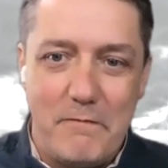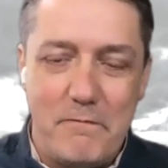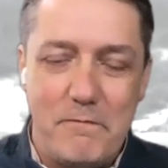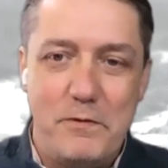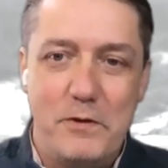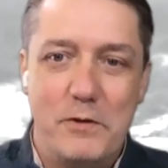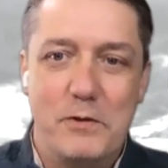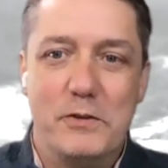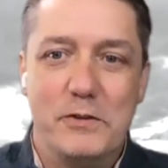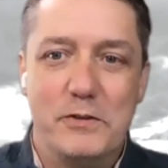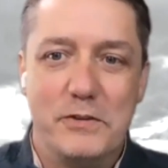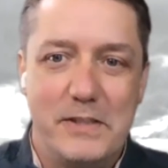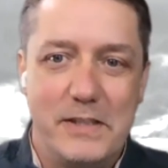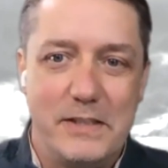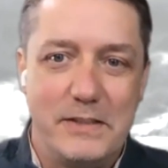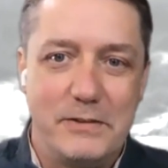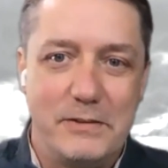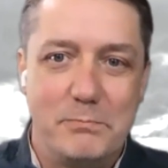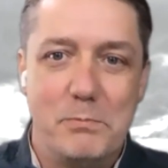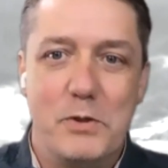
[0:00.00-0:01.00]
fuels
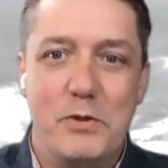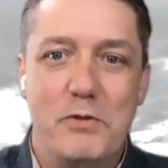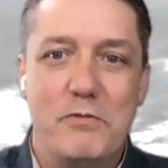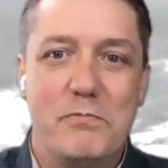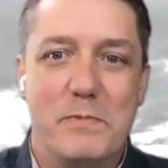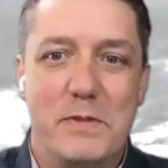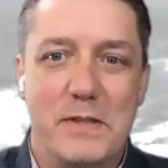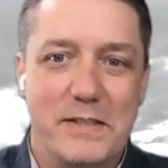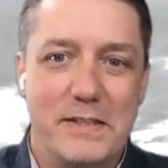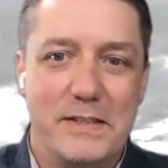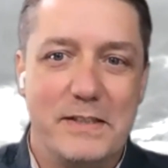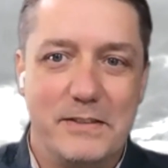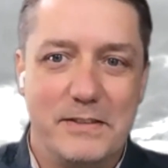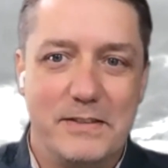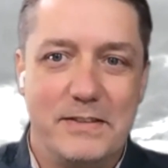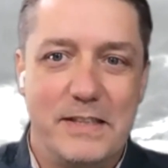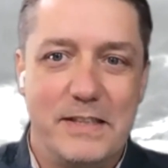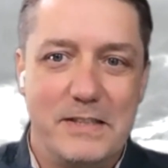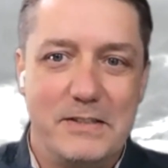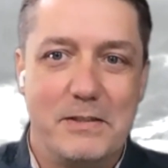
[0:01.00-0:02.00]
this movement
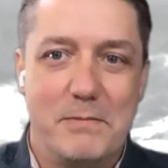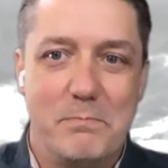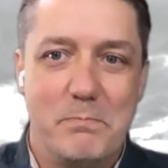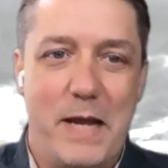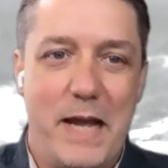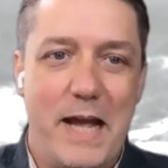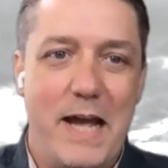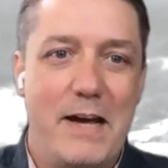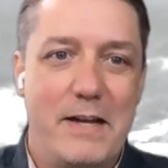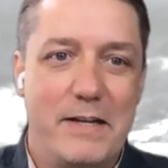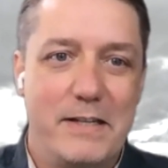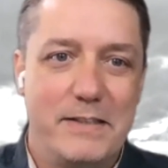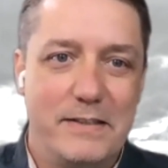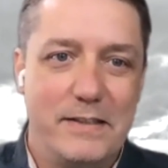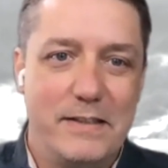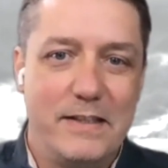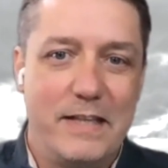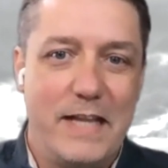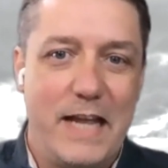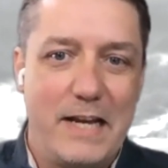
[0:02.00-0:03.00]
is about
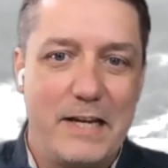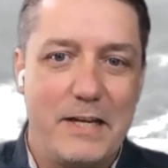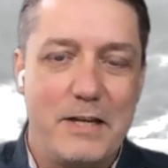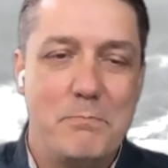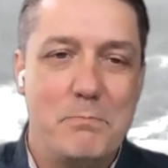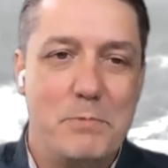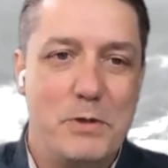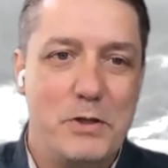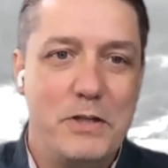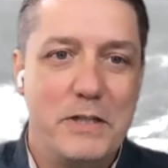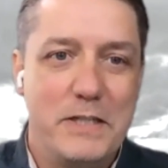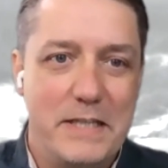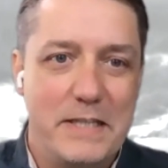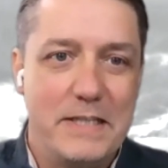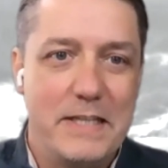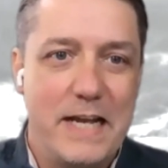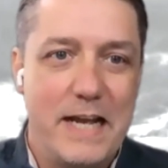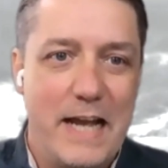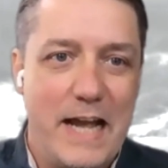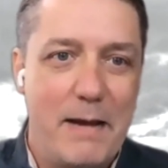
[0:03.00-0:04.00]
it, that community
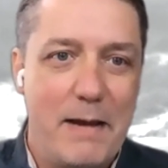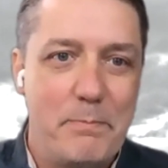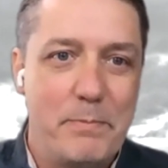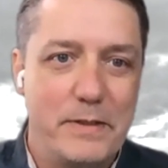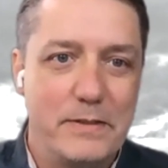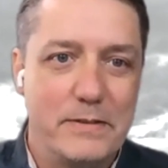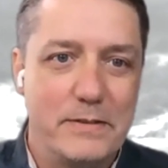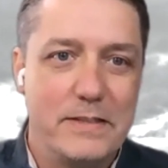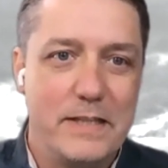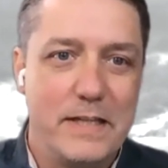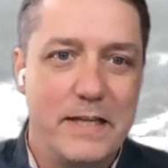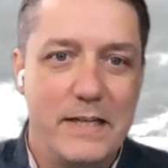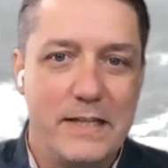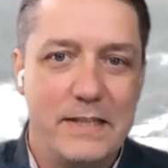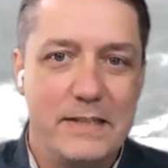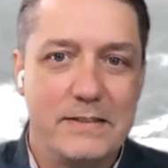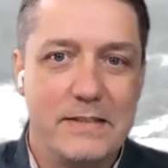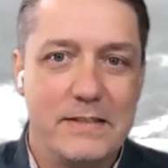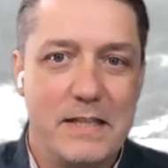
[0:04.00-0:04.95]
that happens that is